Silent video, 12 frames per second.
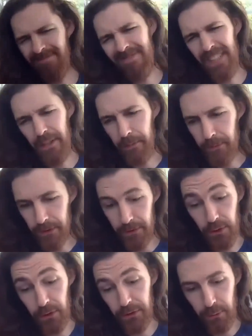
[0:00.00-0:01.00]
you know,
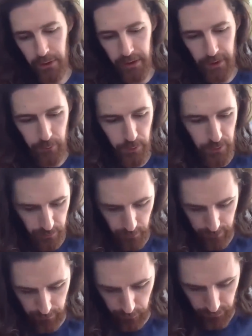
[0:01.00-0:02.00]
just with
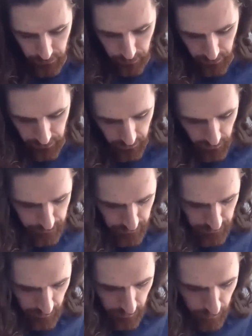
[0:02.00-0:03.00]
the times
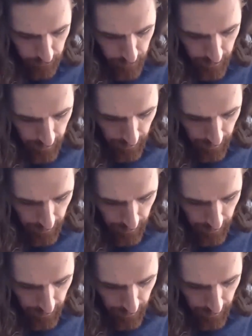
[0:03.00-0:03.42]
as they are.